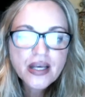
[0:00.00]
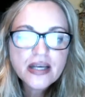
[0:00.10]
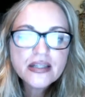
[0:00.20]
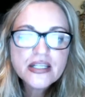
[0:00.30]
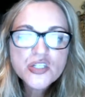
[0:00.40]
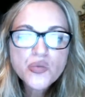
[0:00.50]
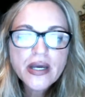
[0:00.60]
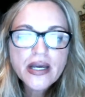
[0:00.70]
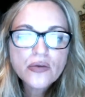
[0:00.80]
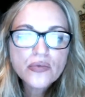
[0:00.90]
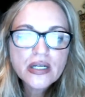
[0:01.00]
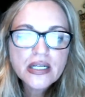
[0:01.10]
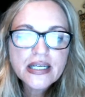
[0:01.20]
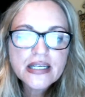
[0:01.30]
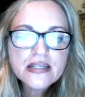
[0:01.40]
This week, it
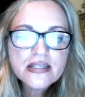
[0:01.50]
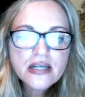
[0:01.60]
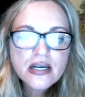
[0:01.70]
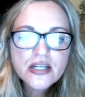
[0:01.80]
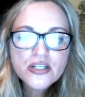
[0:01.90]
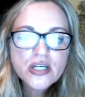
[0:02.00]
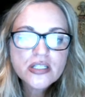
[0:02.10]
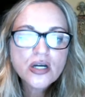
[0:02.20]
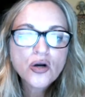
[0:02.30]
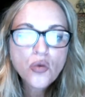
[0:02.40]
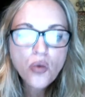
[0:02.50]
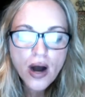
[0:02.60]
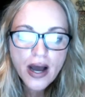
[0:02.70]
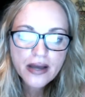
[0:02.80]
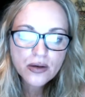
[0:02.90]
really is just a
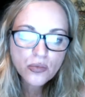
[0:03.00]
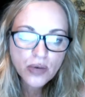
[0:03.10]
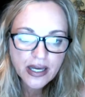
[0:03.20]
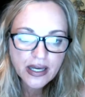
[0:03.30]
quiet week